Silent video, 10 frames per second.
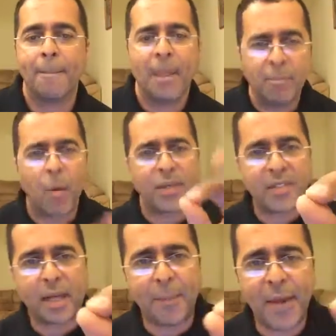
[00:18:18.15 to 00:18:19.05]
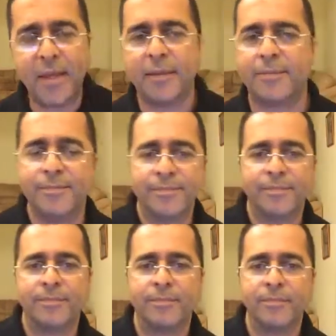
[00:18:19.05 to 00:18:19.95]
But we'll stick a pin.
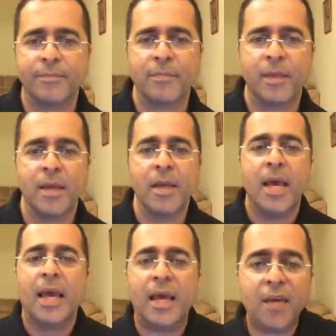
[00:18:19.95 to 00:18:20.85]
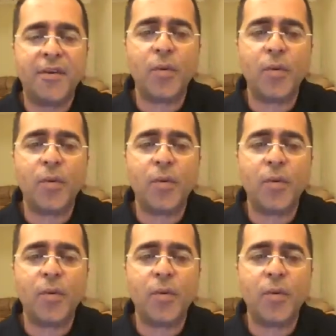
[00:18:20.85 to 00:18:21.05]
Even